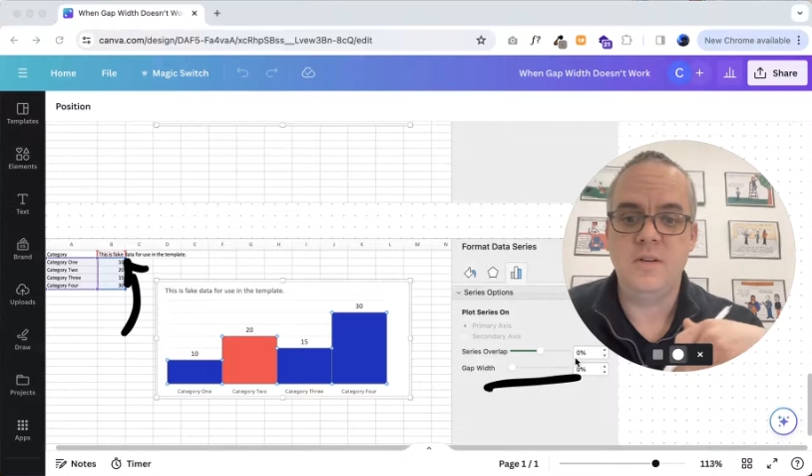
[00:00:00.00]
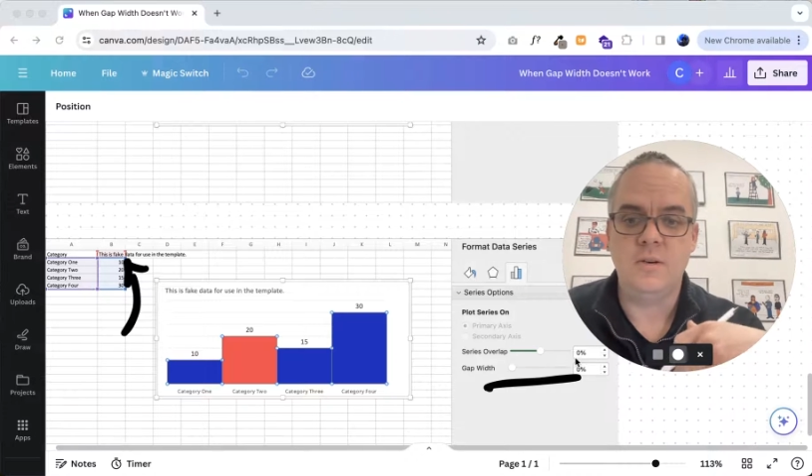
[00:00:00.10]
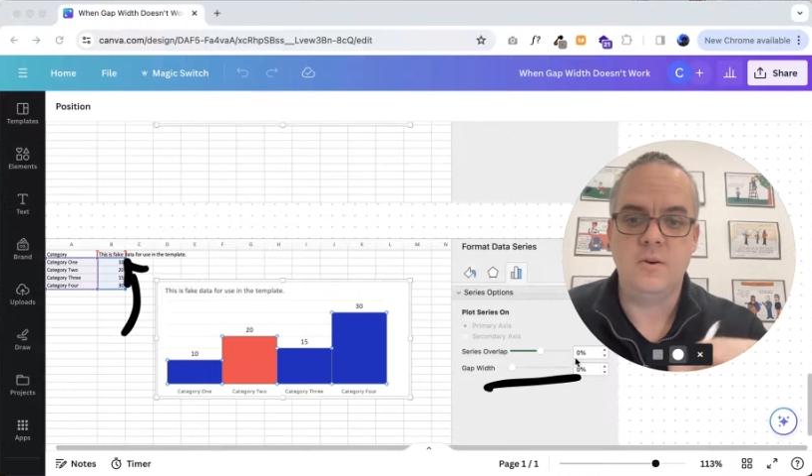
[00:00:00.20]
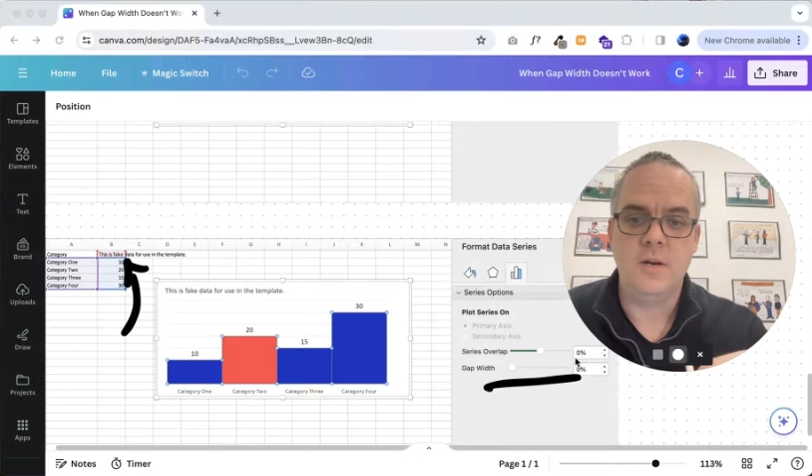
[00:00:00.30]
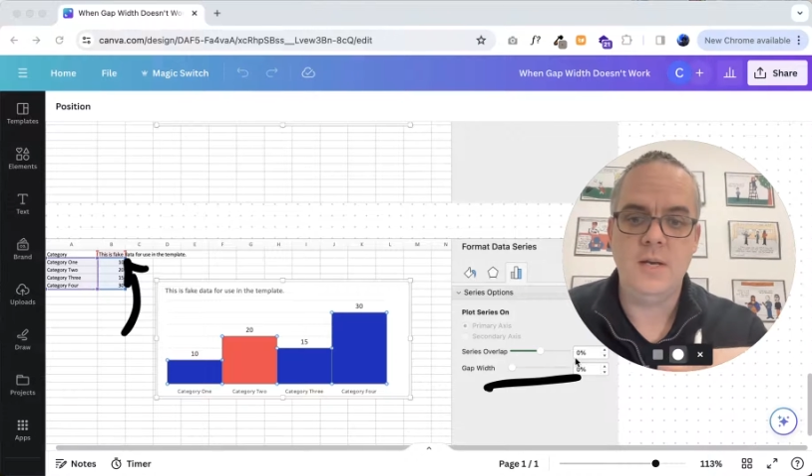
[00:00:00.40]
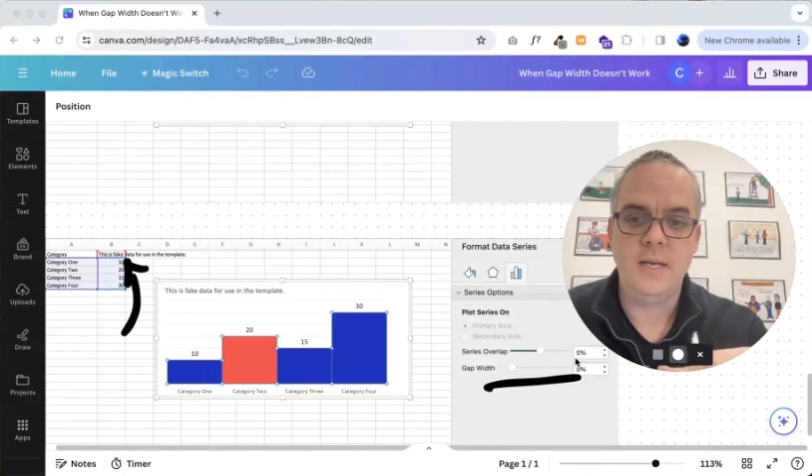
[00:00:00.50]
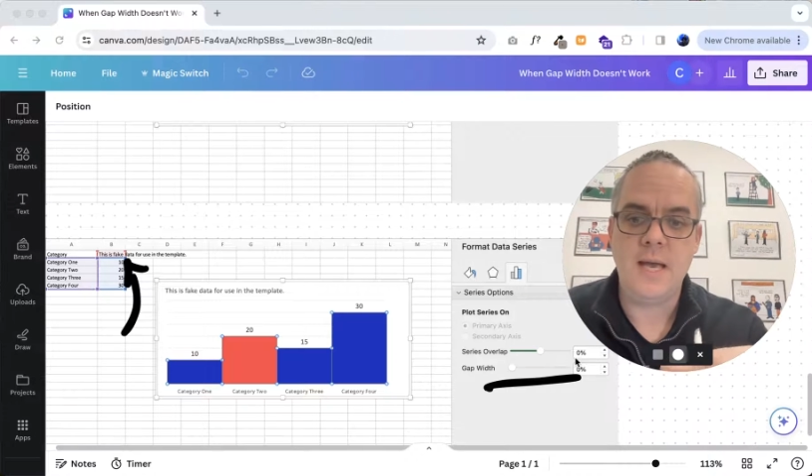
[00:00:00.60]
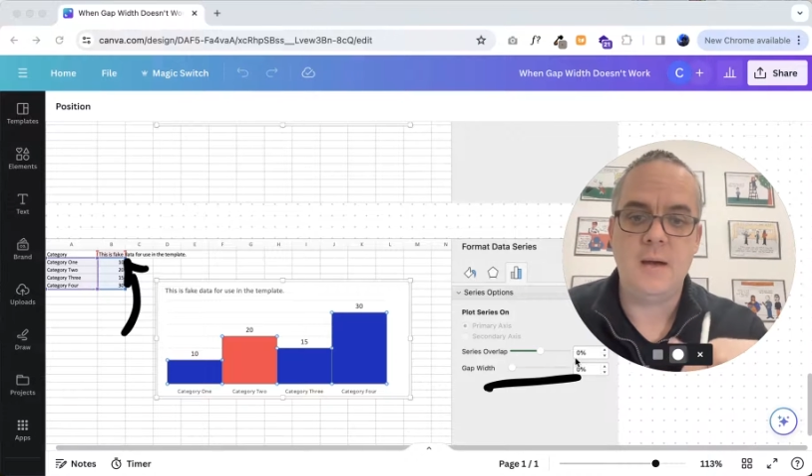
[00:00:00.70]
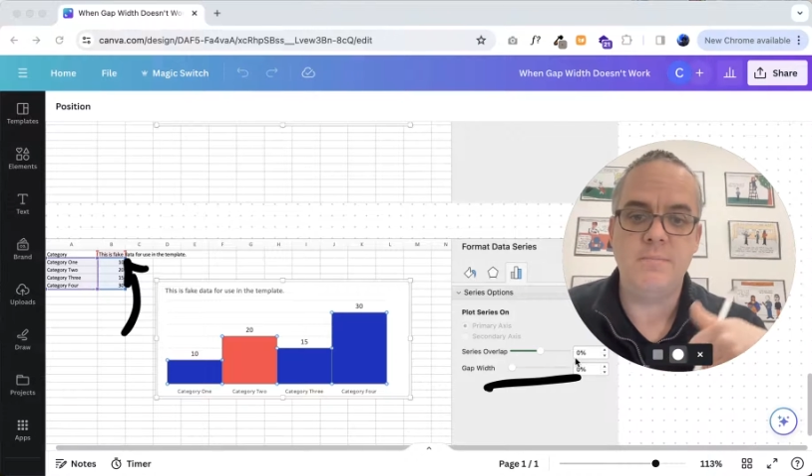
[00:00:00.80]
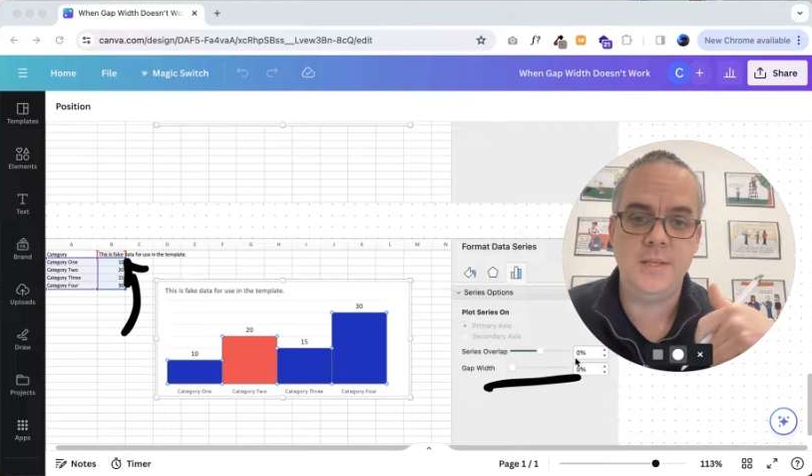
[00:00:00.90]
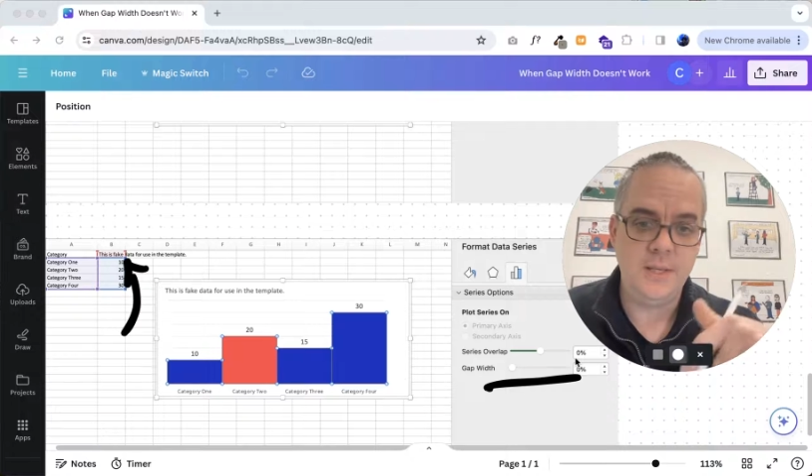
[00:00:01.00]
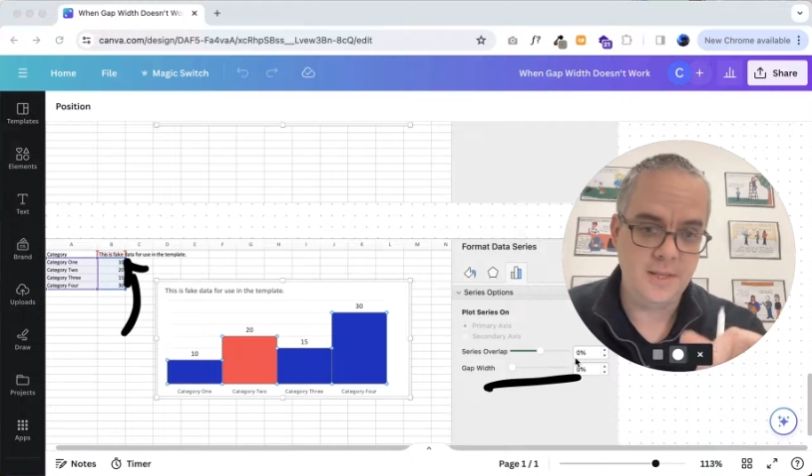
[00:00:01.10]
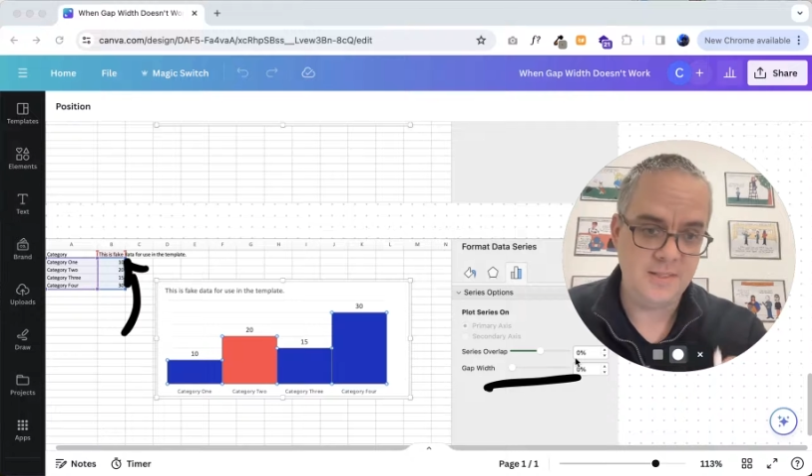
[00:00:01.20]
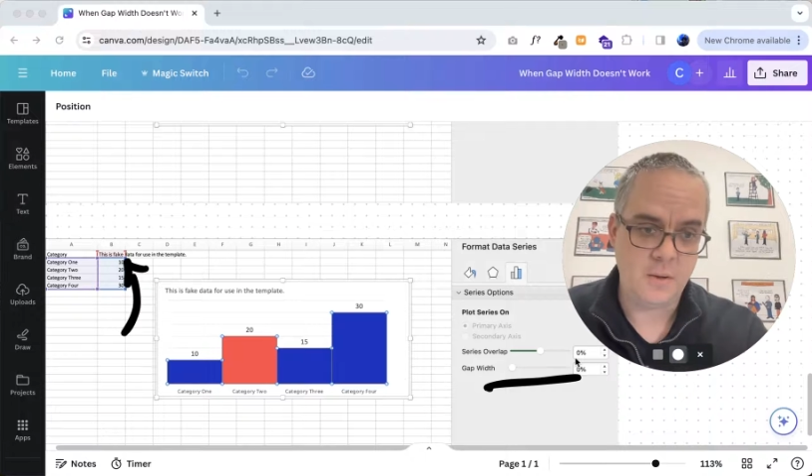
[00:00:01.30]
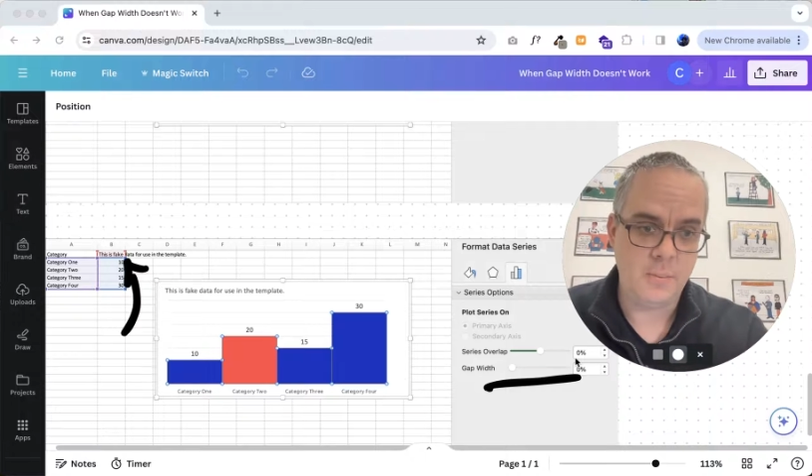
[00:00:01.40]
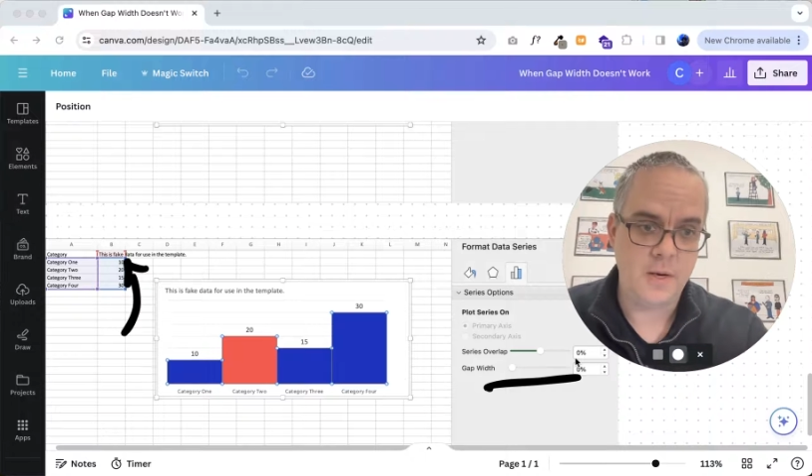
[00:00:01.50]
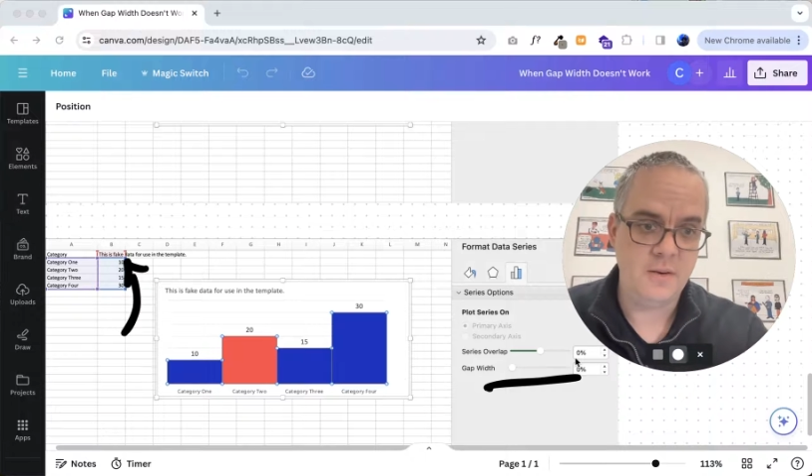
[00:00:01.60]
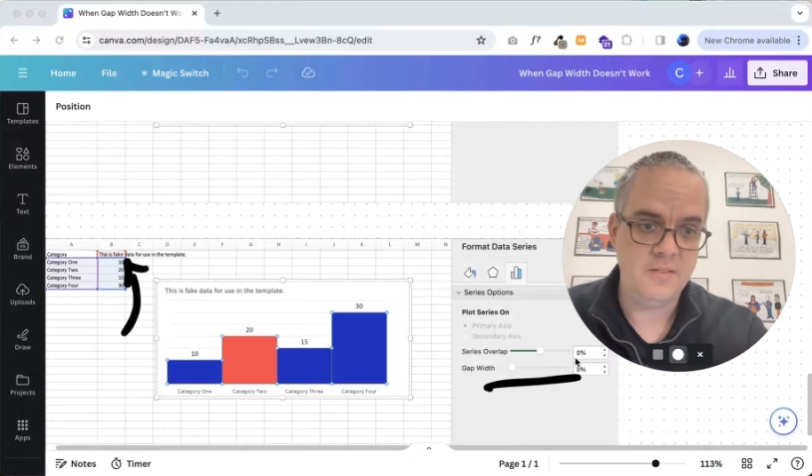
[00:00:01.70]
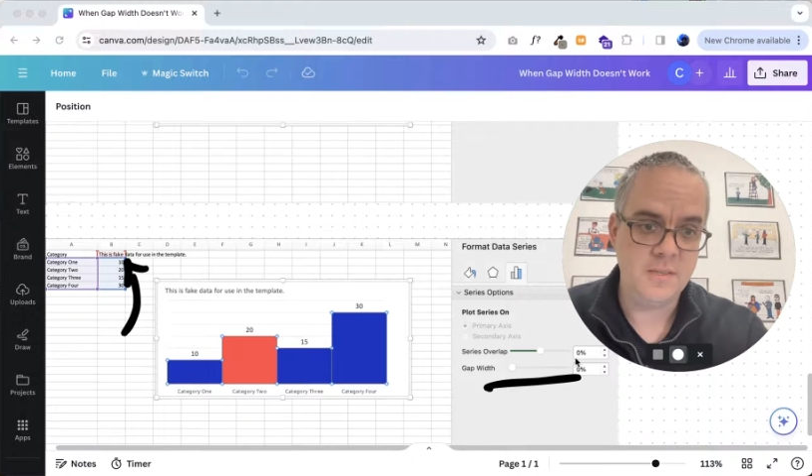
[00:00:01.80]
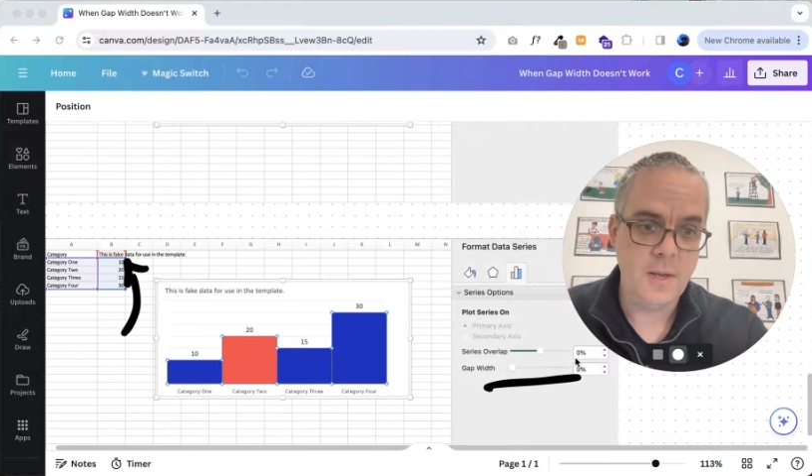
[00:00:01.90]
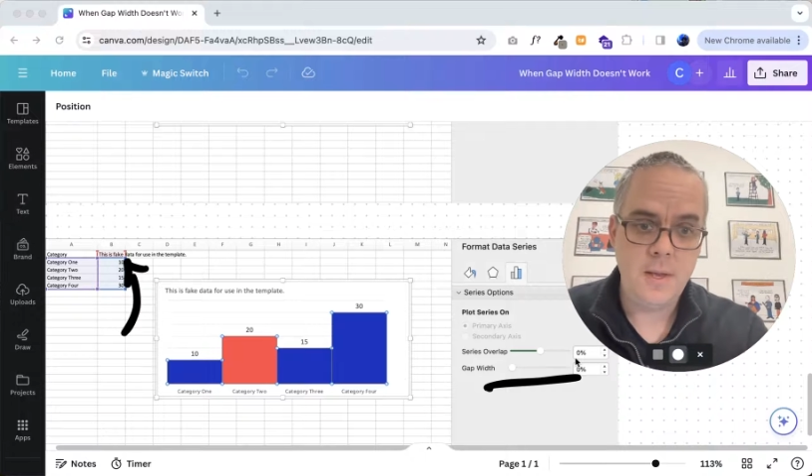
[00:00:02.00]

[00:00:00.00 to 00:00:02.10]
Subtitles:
creating gaps in Excel bars.